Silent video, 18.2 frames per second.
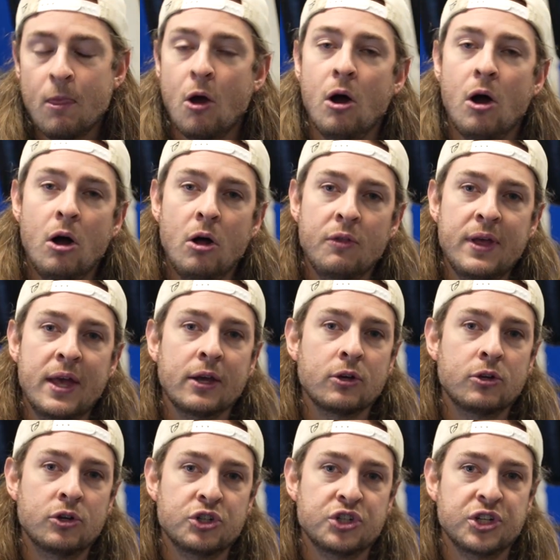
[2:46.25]
all that
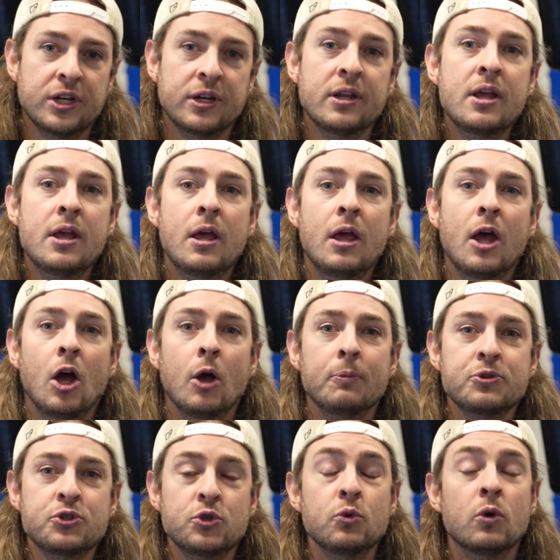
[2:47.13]
cushion
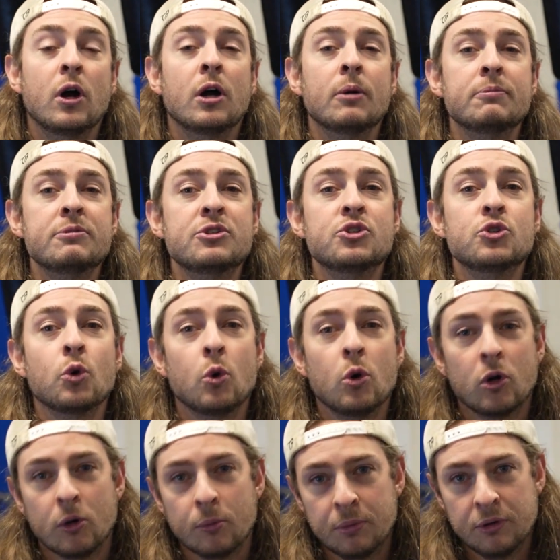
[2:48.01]
helps to
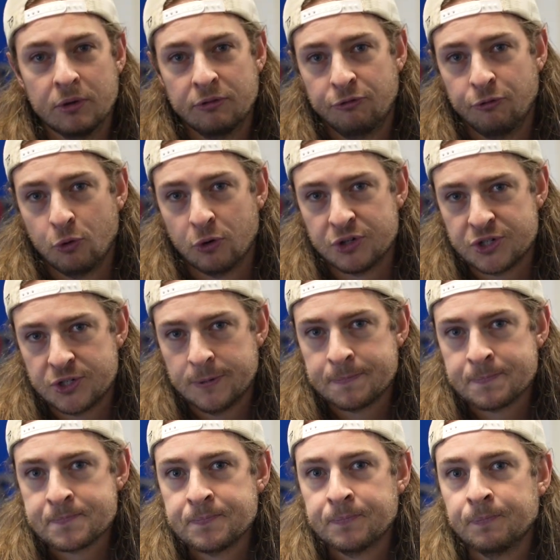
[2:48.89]
absorb force.